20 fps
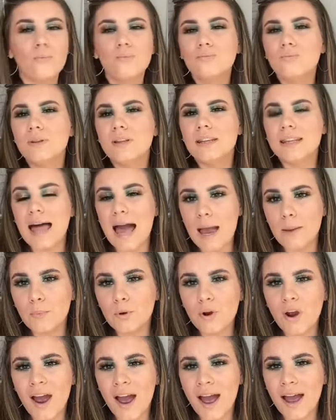Lime
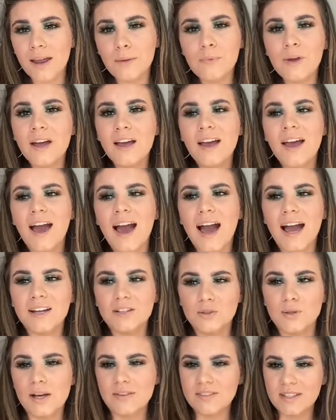Crime, I do
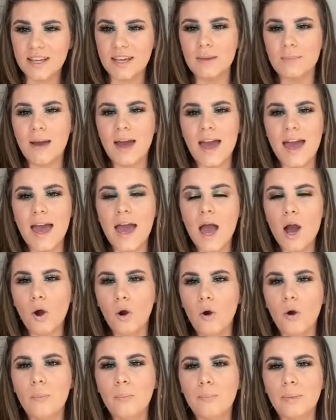have to keep my hair
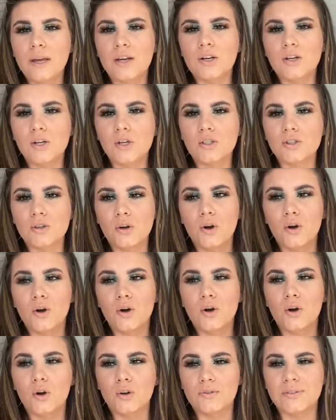up because
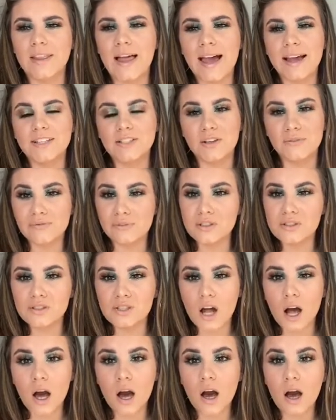unlike Jeffree
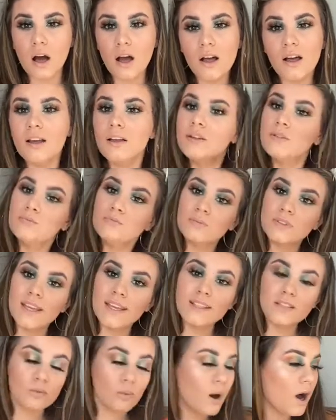Star,
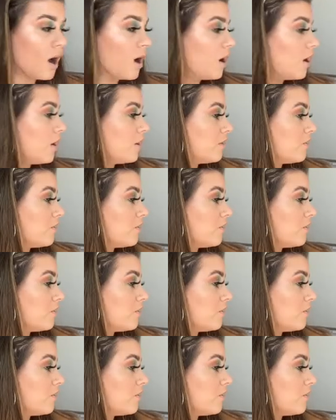this one,